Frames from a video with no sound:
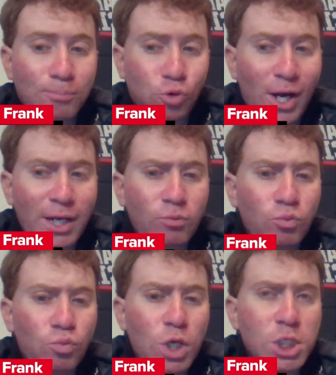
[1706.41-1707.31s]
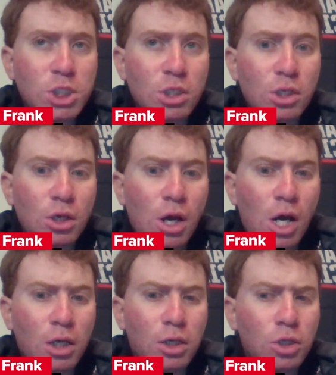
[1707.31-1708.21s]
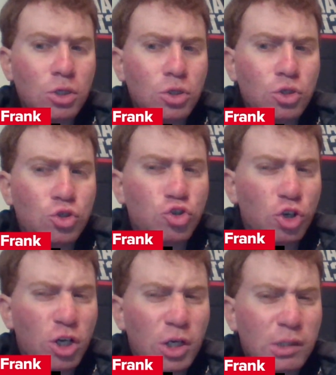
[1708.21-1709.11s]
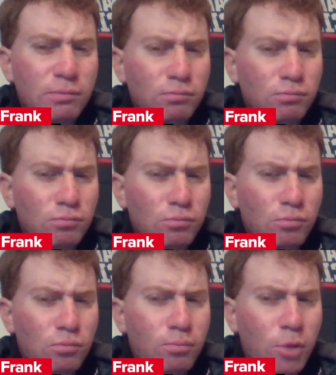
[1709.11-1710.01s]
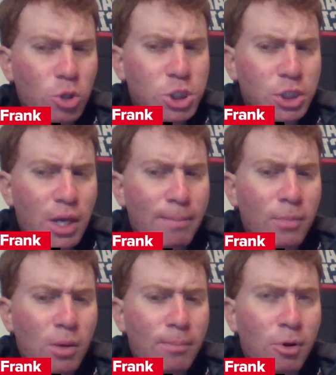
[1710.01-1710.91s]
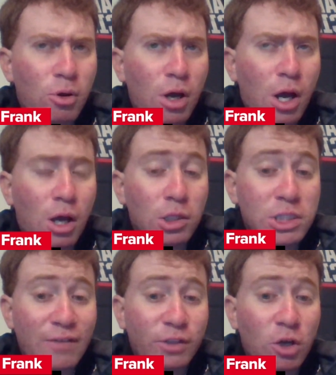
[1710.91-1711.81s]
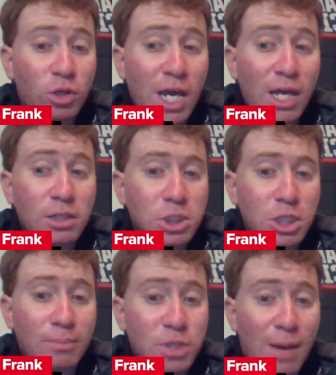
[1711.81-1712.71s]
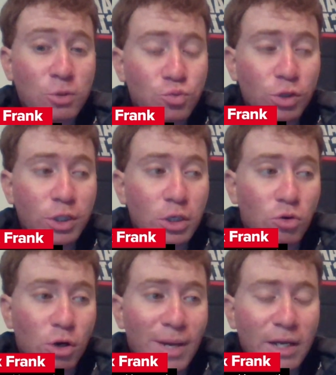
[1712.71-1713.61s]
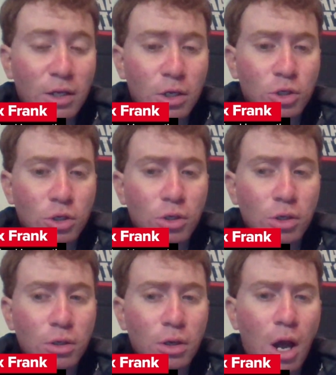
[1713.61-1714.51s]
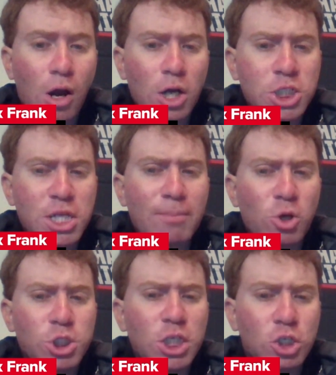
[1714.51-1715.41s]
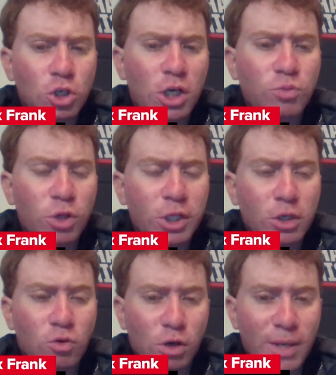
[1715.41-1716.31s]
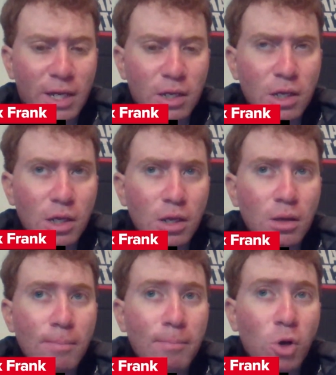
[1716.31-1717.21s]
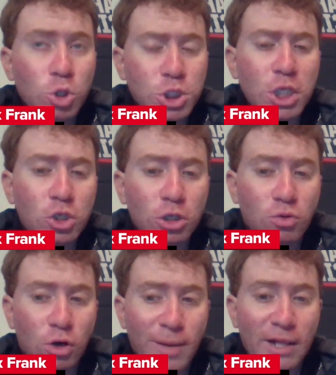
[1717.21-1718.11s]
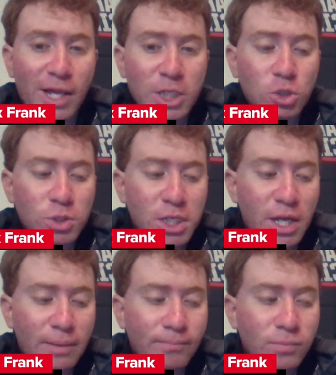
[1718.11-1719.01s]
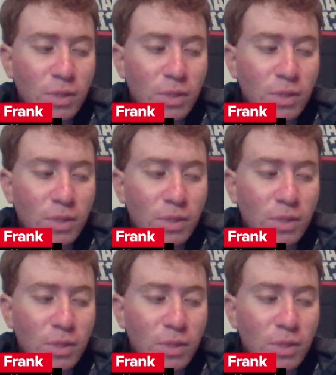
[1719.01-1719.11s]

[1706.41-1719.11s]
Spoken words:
Bryant was a good, definitely okay, sometimes really good quarterback. Or I should say mostly good, really good quarterback. Mostly good quarterback last year, we'll say that.